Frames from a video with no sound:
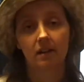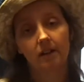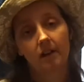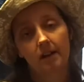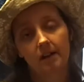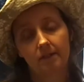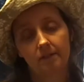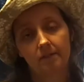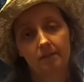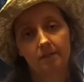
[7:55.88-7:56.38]

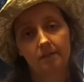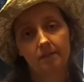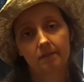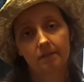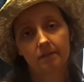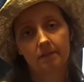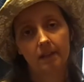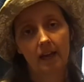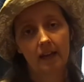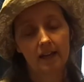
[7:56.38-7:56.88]
lot of
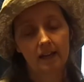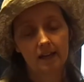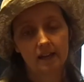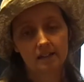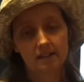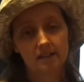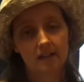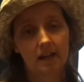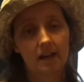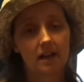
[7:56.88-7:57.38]
that kind of
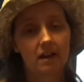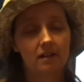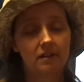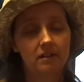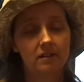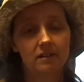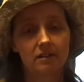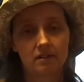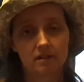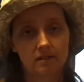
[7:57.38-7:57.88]
style.
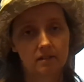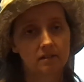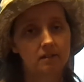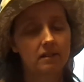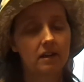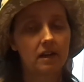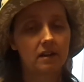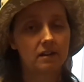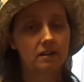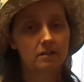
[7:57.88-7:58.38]
This is the
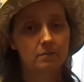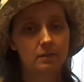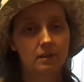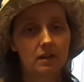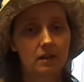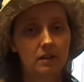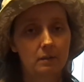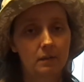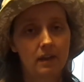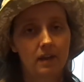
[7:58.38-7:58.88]
style that's
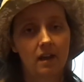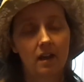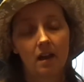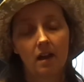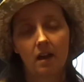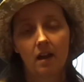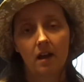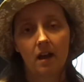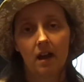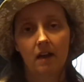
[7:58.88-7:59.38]
appealed to me.
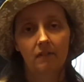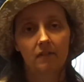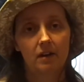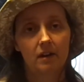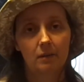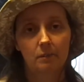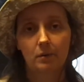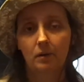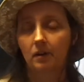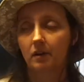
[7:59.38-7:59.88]
I've got
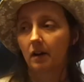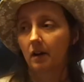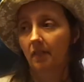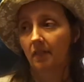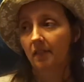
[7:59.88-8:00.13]
a book on